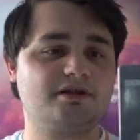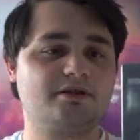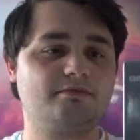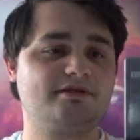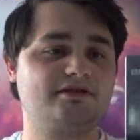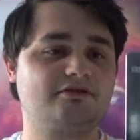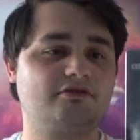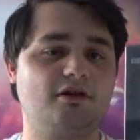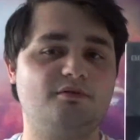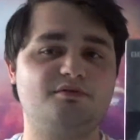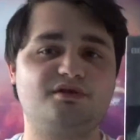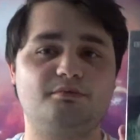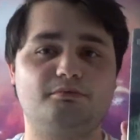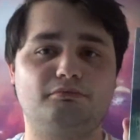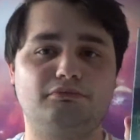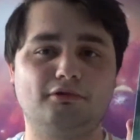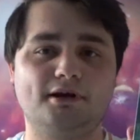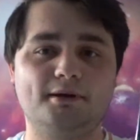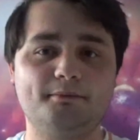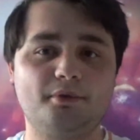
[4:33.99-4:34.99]
subscribed to
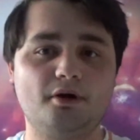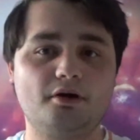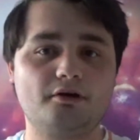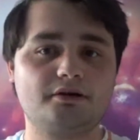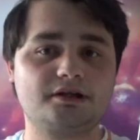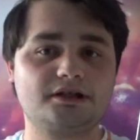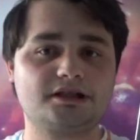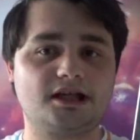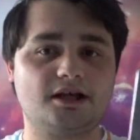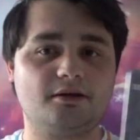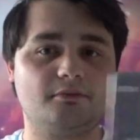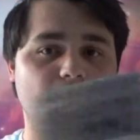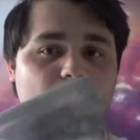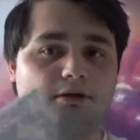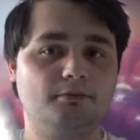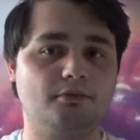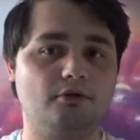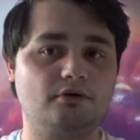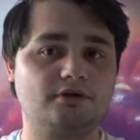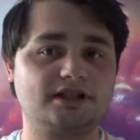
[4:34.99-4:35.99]
BritBox, and
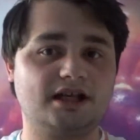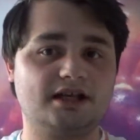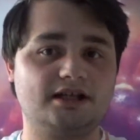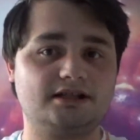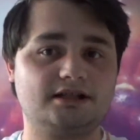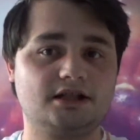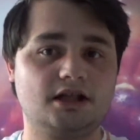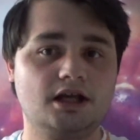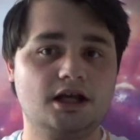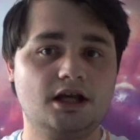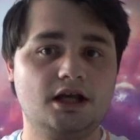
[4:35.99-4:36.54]
BritBox has